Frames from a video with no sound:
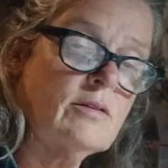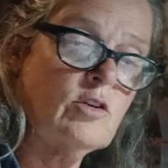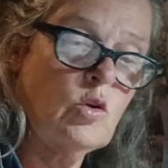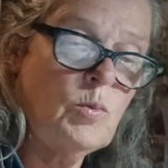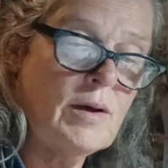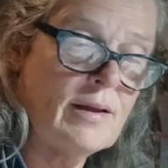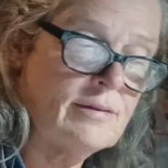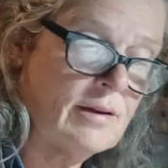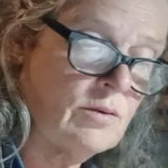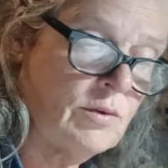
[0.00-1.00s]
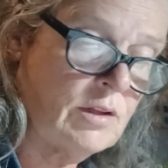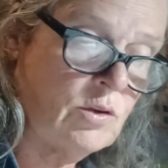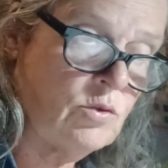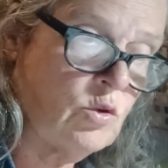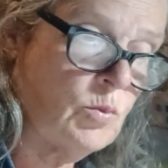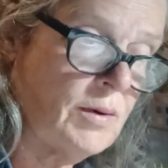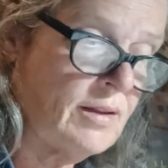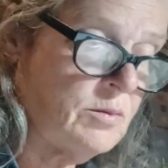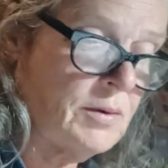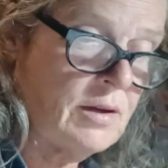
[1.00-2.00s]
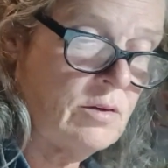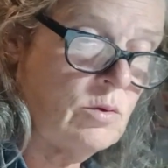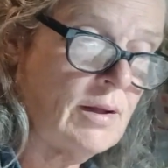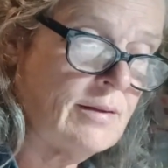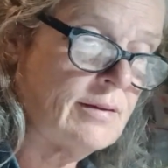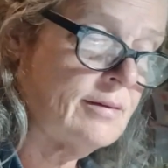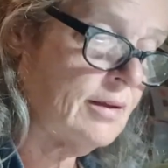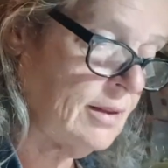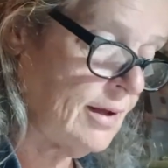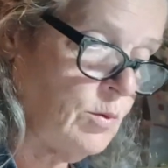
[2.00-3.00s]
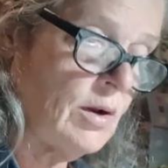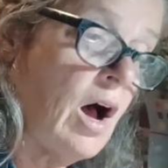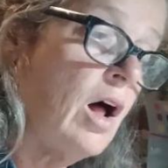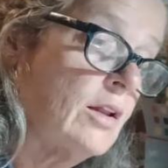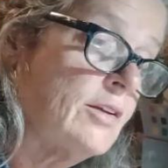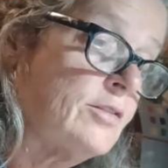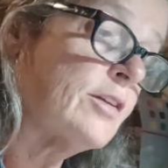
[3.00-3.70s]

It's coupons. I don't really use coupons, but I do like to see like what Always